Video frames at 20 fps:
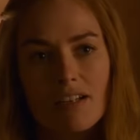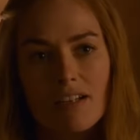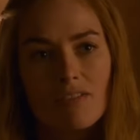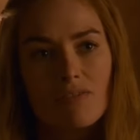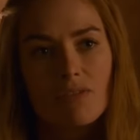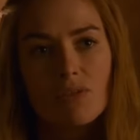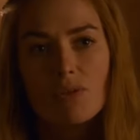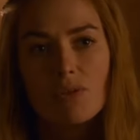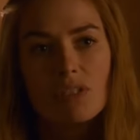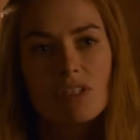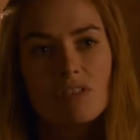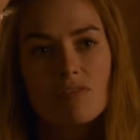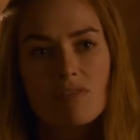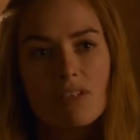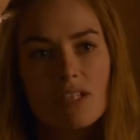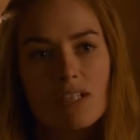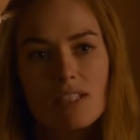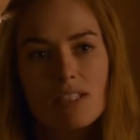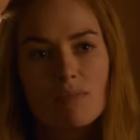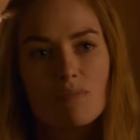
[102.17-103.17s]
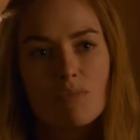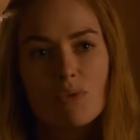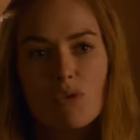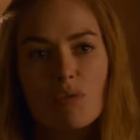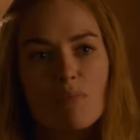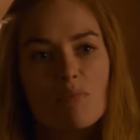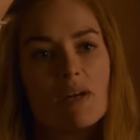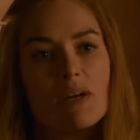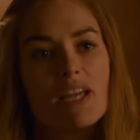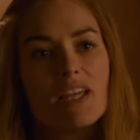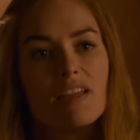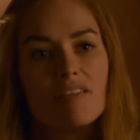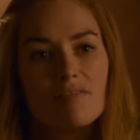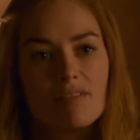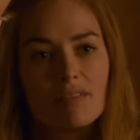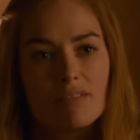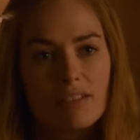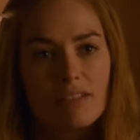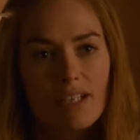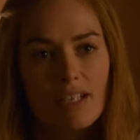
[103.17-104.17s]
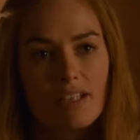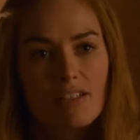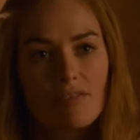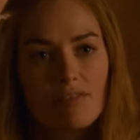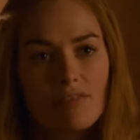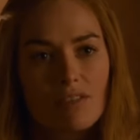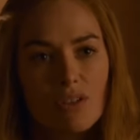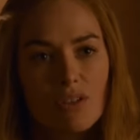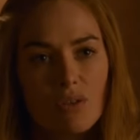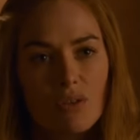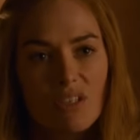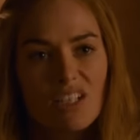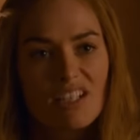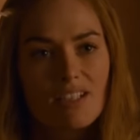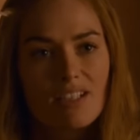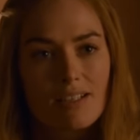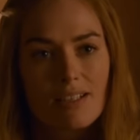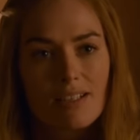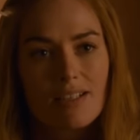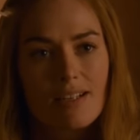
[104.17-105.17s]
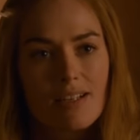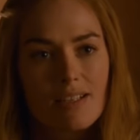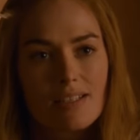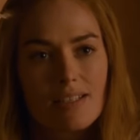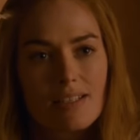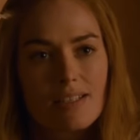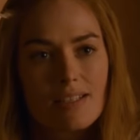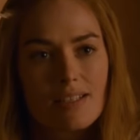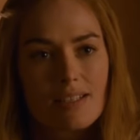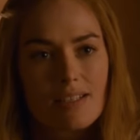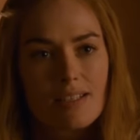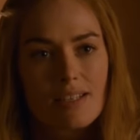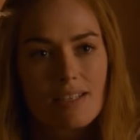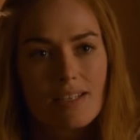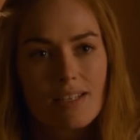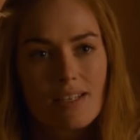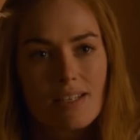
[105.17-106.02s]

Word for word: alive who could devise a more painful death for your little cunt.